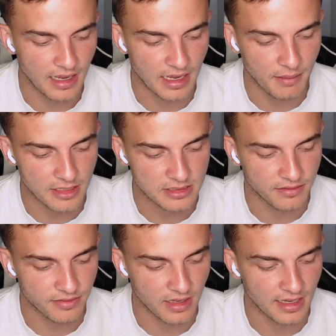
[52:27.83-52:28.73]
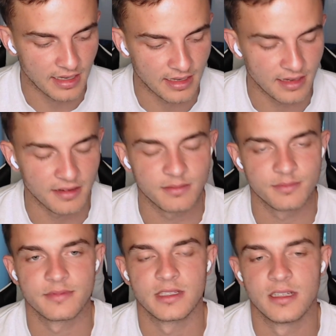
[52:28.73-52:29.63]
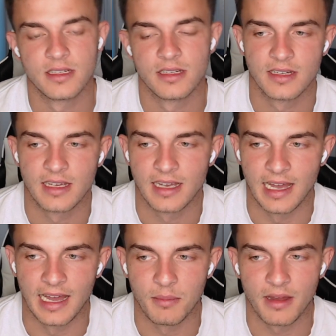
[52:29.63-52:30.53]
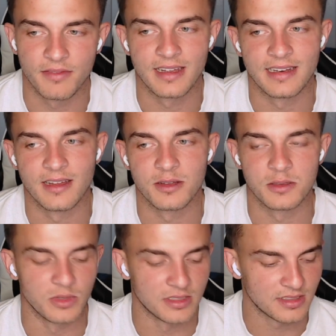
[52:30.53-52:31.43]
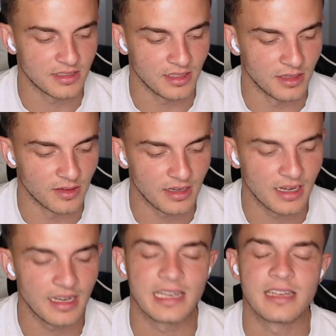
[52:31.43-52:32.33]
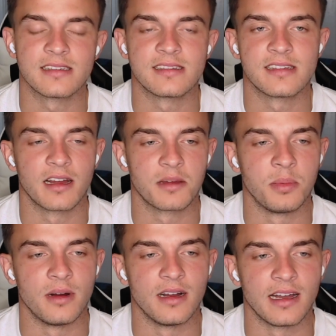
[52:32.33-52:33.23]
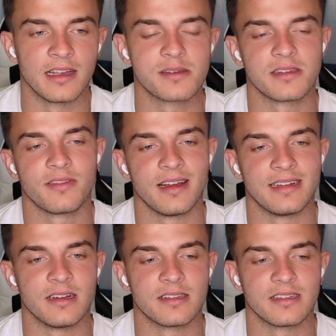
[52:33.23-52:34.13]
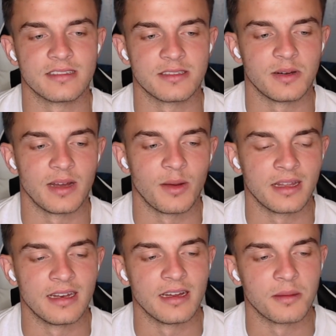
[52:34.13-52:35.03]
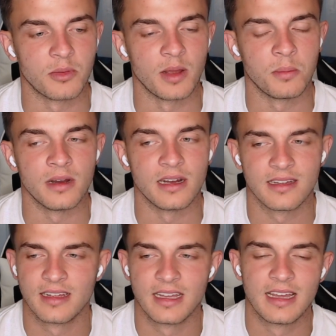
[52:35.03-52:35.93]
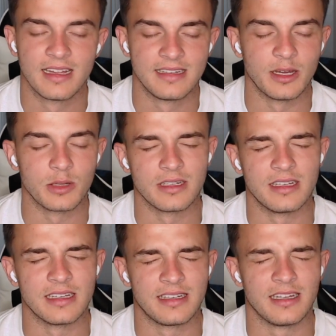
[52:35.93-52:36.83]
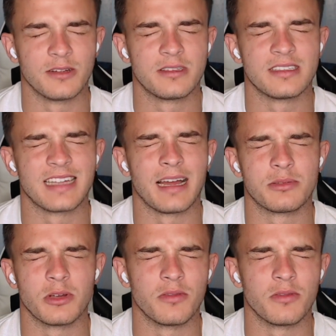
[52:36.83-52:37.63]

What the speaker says: I'm actually flying. I'm not flying Delta, which it doesn't suck, but I usually fly Delta, so I would get an upgrade, but. Delta stops over.